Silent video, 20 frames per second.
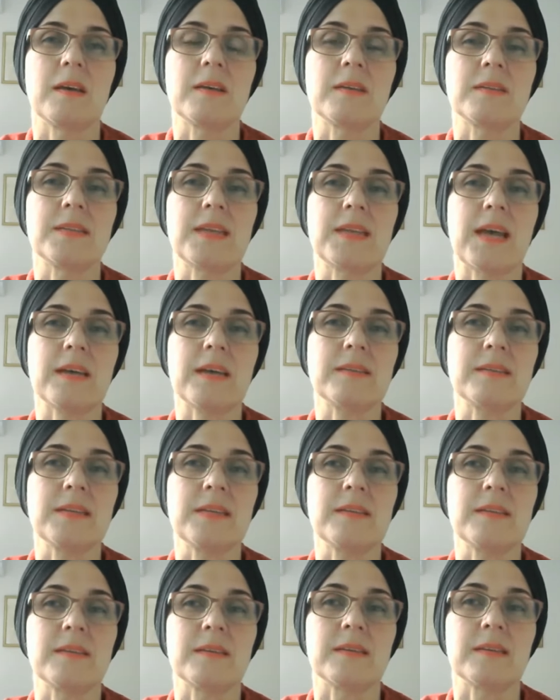
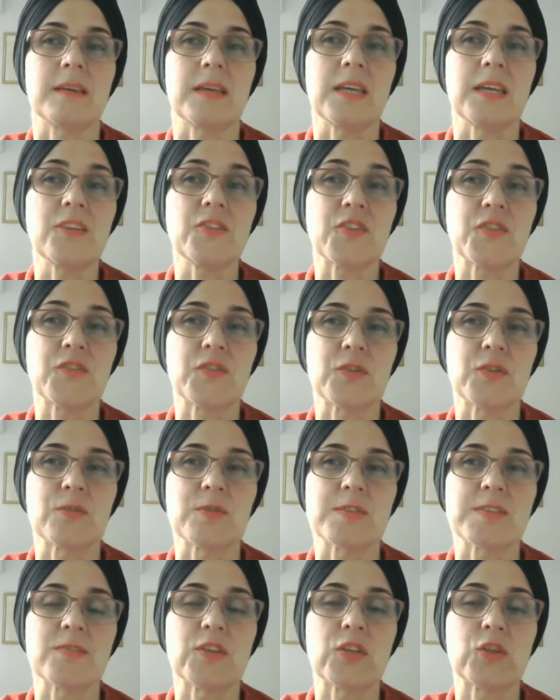conducted
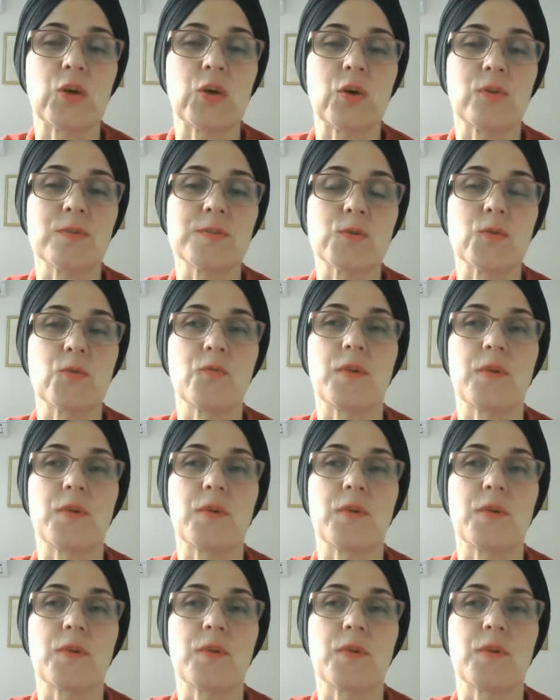interviews with those who